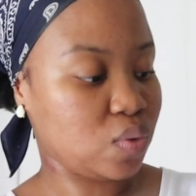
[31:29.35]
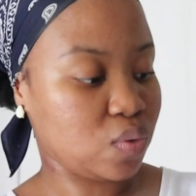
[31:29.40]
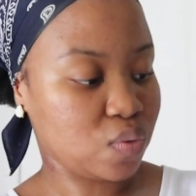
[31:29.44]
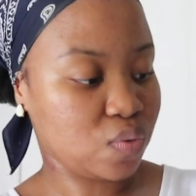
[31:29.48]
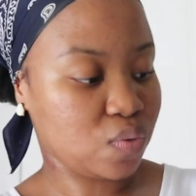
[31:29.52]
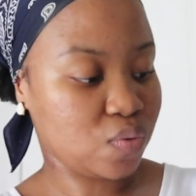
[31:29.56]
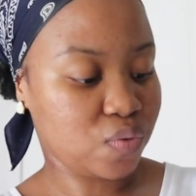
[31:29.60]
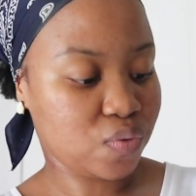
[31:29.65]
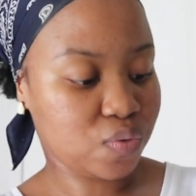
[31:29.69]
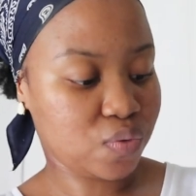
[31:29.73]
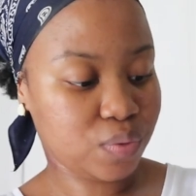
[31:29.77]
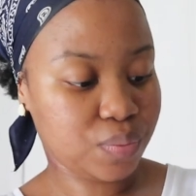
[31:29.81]
off.
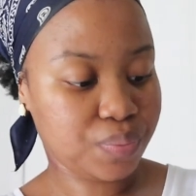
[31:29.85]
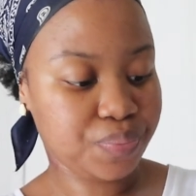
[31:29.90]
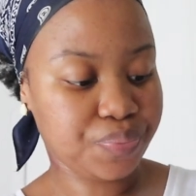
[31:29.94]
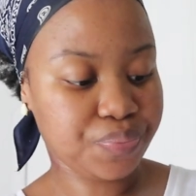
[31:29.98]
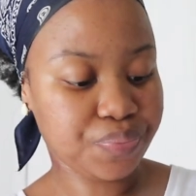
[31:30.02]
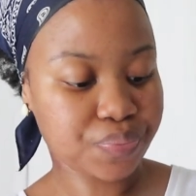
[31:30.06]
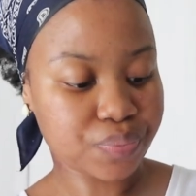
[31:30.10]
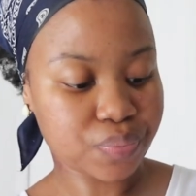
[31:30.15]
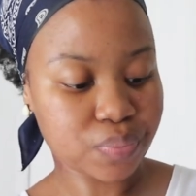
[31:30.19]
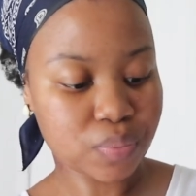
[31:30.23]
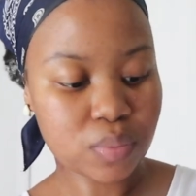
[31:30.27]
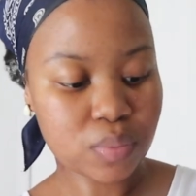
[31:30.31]

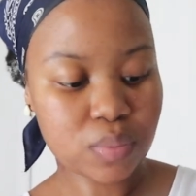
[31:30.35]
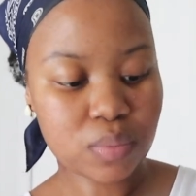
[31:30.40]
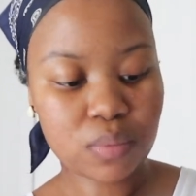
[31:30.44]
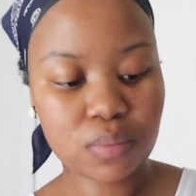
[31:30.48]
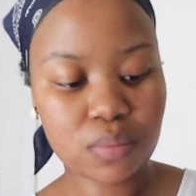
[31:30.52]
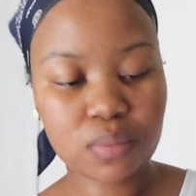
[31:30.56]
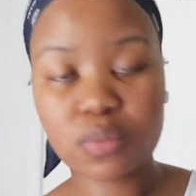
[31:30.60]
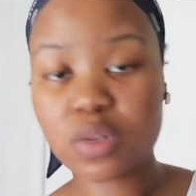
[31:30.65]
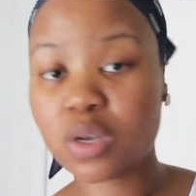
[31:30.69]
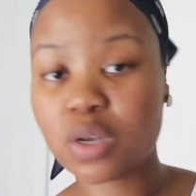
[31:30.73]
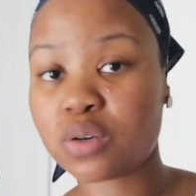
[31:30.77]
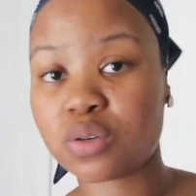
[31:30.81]

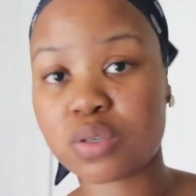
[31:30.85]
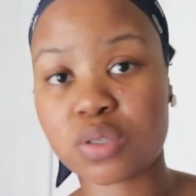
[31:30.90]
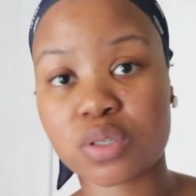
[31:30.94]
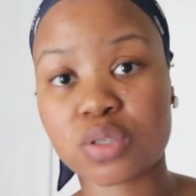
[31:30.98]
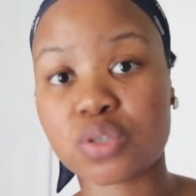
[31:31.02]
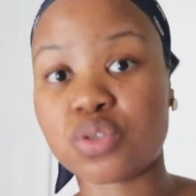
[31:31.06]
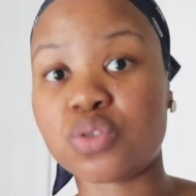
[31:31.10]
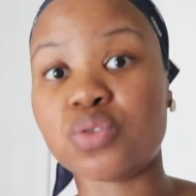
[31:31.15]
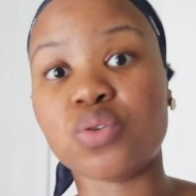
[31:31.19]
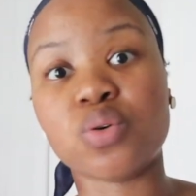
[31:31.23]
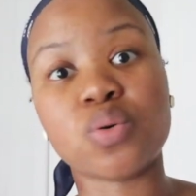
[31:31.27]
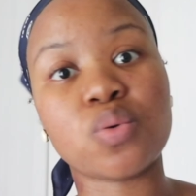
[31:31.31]
Because
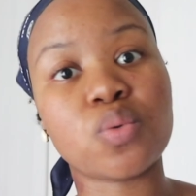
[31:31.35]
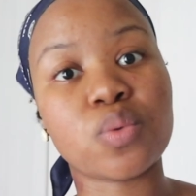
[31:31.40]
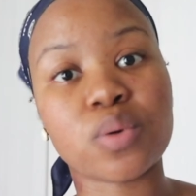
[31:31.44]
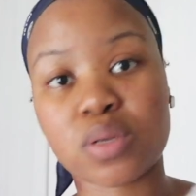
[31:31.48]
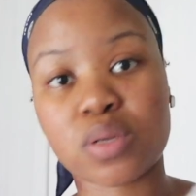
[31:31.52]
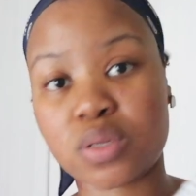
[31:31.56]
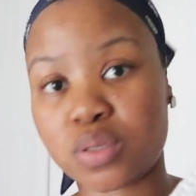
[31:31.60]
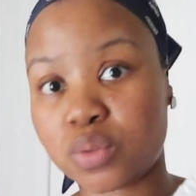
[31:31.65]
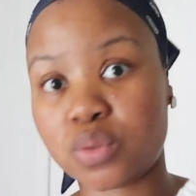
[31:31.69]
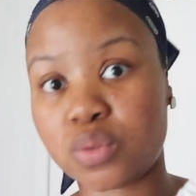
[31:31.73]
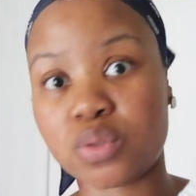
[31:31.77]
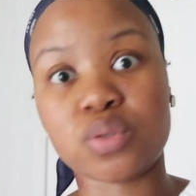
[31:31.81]
he's
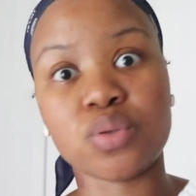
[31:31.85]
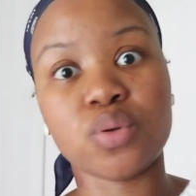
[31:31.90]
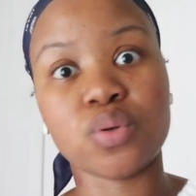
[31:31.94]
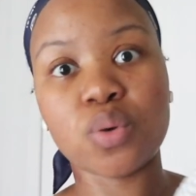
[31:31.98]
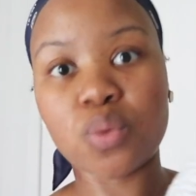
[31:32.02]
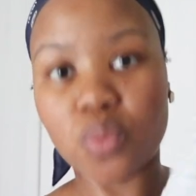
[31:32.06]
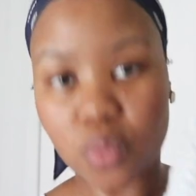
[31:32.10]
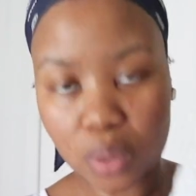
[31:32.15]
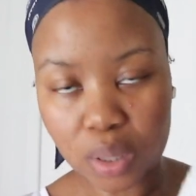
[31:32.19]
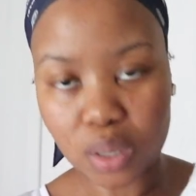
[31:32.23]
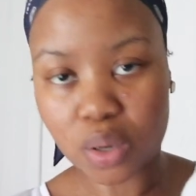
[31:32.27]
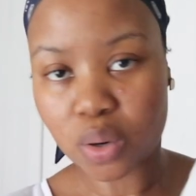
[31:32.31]

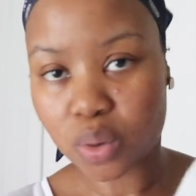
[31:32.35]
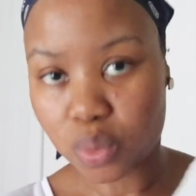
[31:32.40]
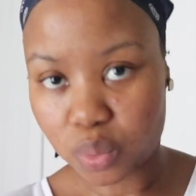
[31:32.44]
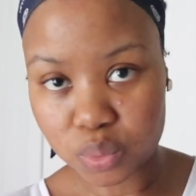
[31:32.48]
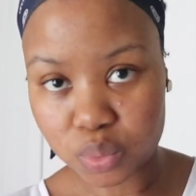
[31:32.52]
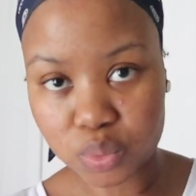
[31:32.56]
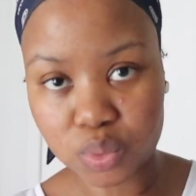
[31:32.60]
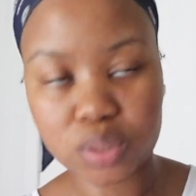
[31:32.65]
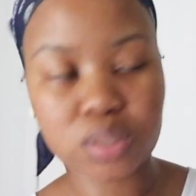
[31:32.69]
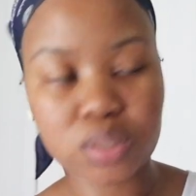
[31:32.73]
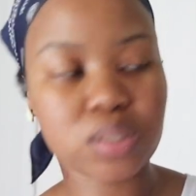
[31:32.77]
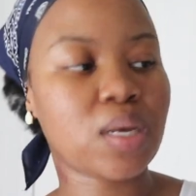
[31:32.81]
nowhere
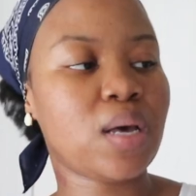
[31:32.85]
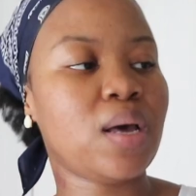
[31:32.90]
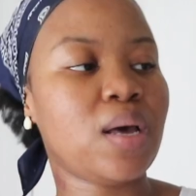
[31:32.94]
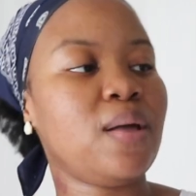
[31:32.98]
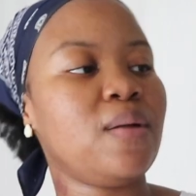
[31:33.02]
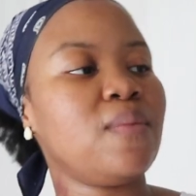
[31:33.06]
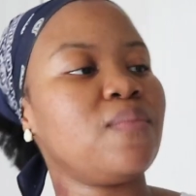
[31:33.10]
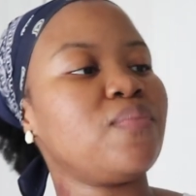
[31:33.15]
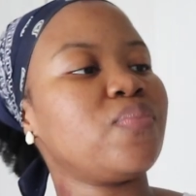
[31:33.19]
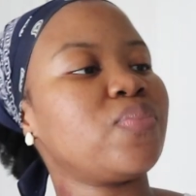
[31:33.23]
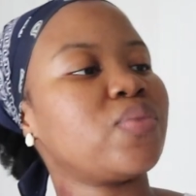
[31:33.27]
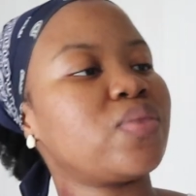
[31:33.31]
close
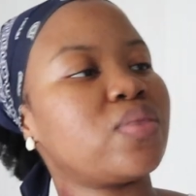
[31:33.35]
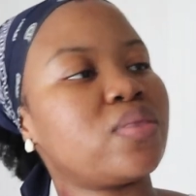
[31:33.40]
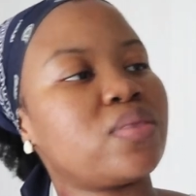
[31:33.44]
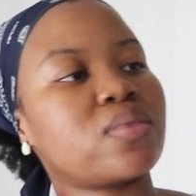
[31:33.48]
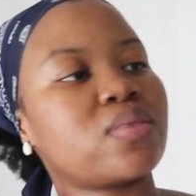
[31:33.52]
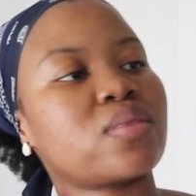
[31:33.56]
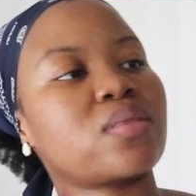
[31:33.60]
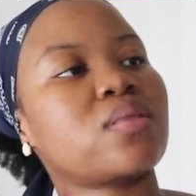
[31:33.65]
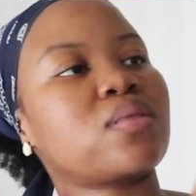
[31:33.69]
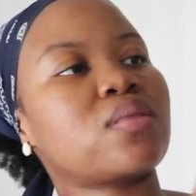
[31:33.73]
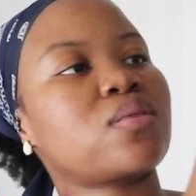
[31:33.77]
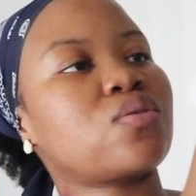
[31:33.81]

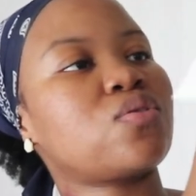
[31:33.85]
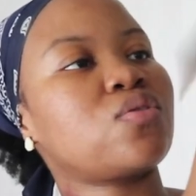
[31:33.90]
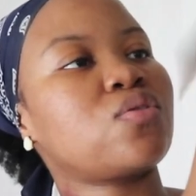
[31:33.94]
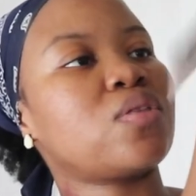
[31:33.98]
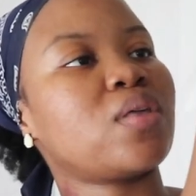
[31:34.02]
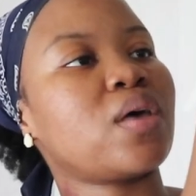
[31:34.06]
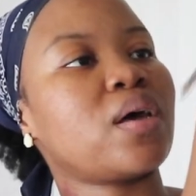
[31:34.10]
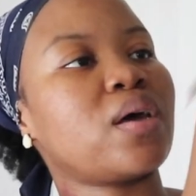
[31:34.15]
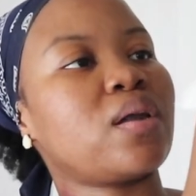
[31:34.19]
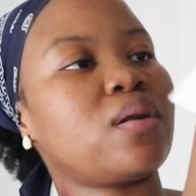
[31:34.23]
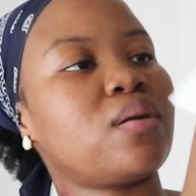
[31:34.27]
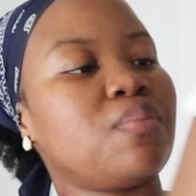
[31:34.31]
to
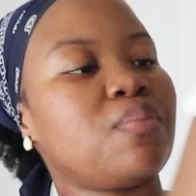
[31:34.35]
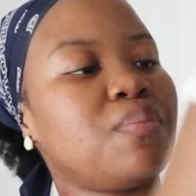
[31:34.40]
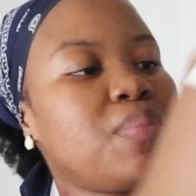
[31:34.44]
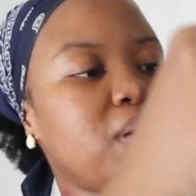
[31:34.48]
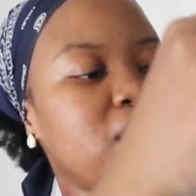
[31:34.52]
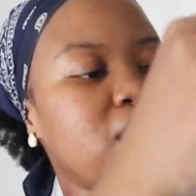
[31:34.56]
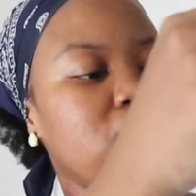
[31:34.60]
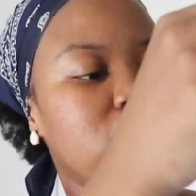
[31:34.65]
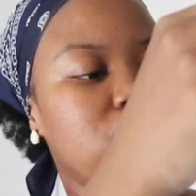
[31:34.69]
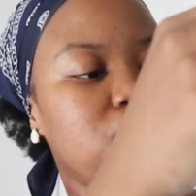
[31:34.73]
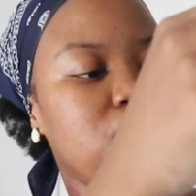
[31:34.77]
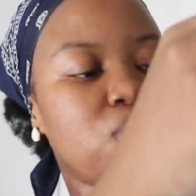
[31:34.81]
that.
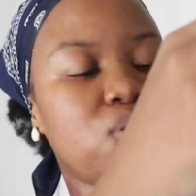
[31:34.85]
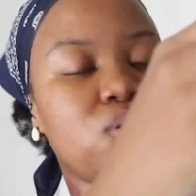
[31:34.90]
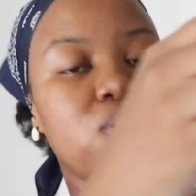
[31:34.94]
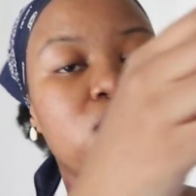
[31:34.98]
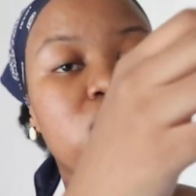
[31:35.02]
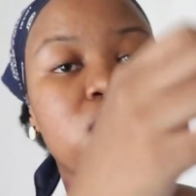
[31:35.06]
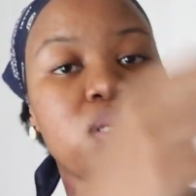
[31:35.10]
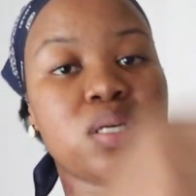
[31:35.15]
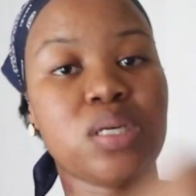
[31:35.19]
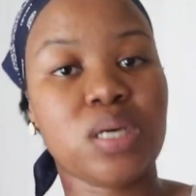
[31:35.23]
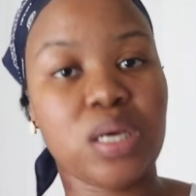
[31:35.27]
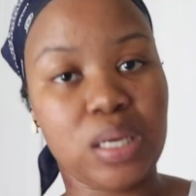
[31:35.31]
But because
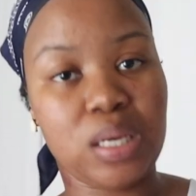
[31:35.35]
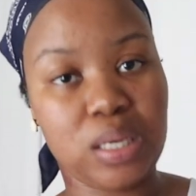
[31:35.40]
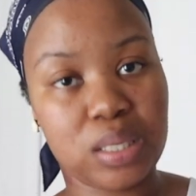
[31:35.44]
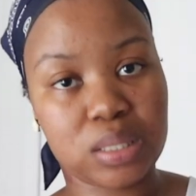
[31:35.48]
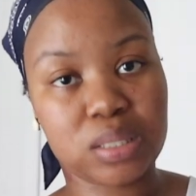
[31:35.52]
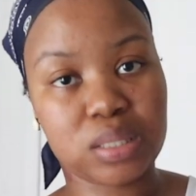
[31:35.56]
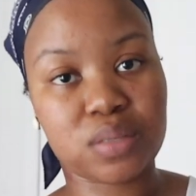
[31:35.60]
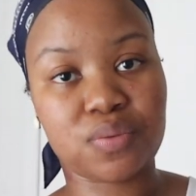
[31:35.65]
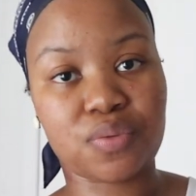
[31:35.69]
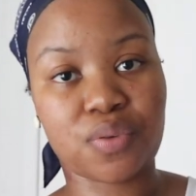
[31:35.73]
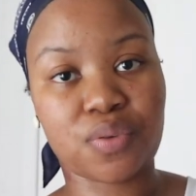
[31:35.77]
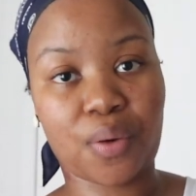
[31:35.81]
he
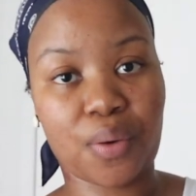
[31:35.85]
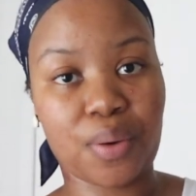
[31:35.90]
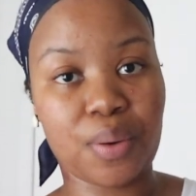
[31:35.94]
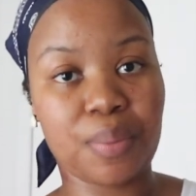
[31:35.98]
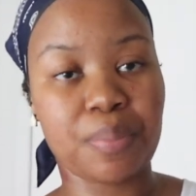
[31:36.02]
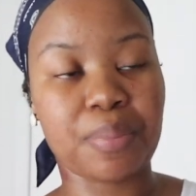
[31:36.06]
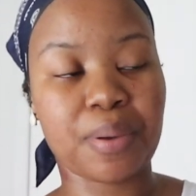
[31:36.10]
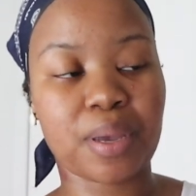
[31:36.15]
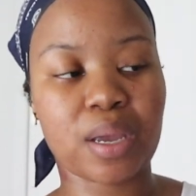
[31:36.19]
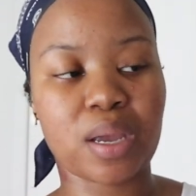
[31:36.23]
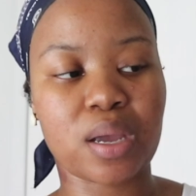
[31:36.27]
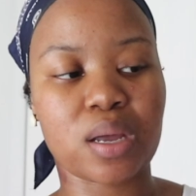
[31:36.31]
is very
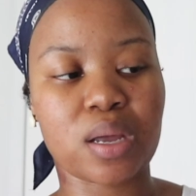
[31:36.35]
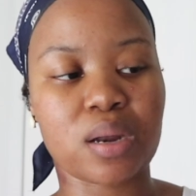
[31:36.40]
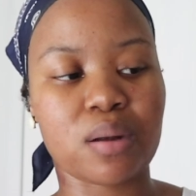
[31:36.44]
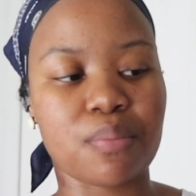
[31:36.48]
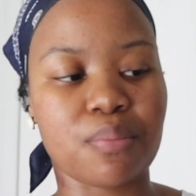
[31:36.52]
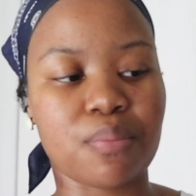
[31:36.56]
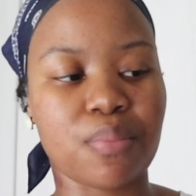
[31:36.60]
big in